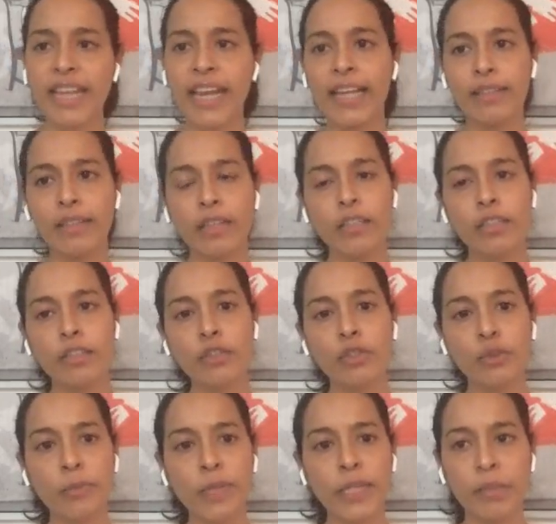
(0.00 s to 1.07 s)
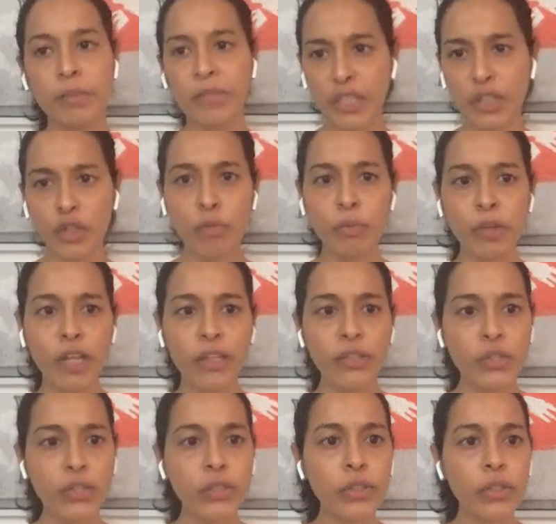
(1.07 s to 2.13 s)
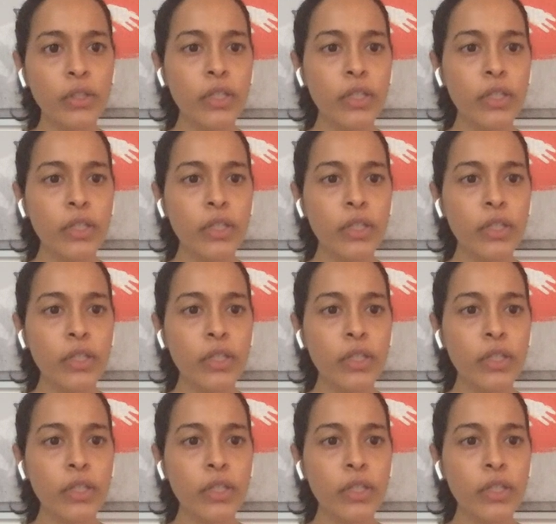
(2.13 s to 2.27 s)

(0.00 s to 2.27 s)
allocated to my Minikube cluster.